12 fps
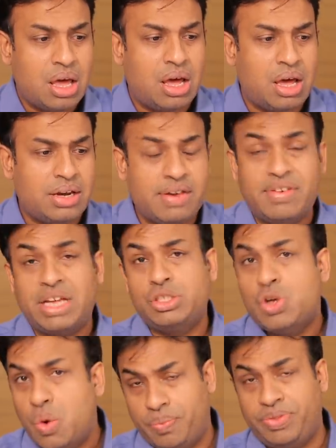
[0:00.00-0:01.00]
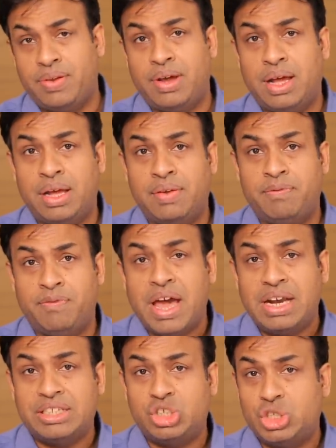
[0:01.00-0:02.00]
Navas, no.
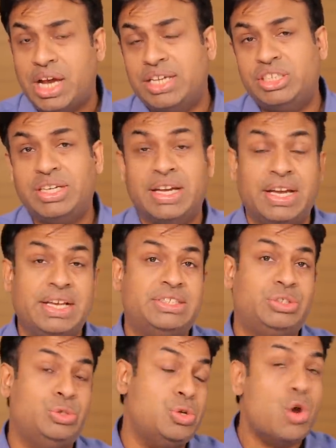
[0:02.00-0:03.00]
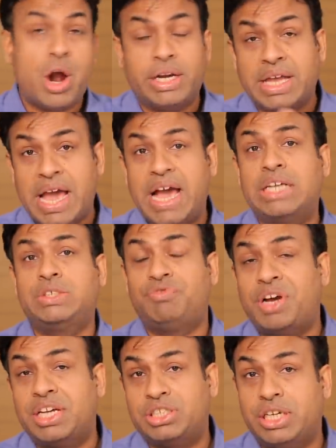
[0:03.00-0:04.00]
Wireless charging is not as
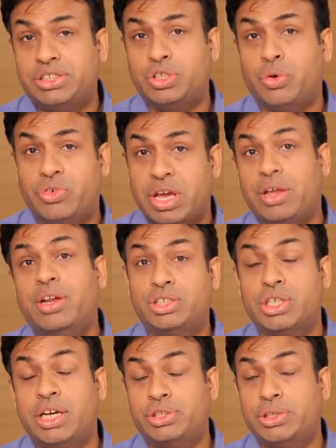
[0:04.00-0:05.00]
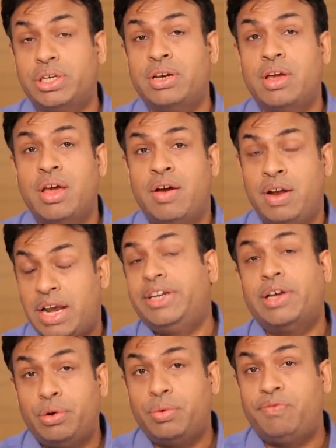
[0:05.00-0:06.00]
fast as your regular charger,
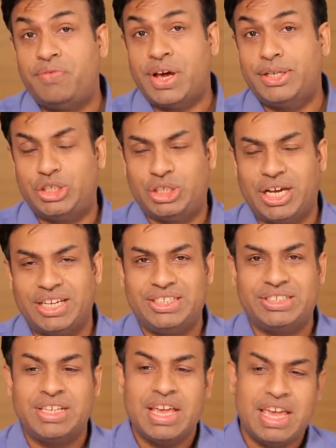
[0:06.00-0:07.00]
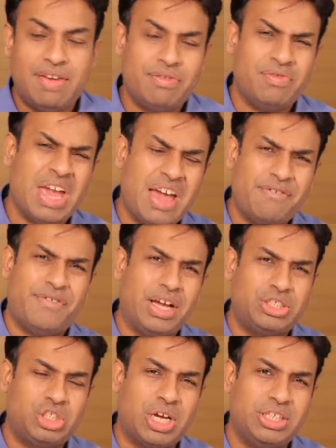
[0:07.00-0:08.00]
let alone fast chargers. Even we have
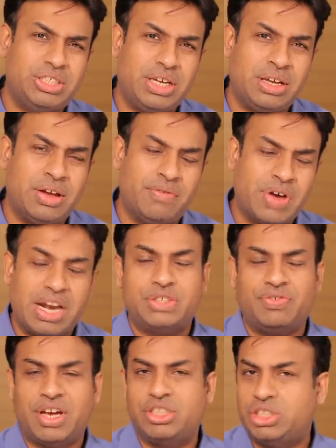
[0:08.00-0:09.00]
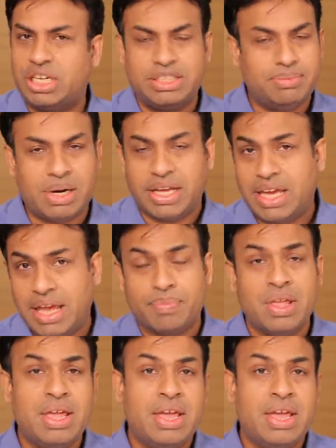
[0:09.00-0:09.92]
fast charging, wireless fast charging, but again,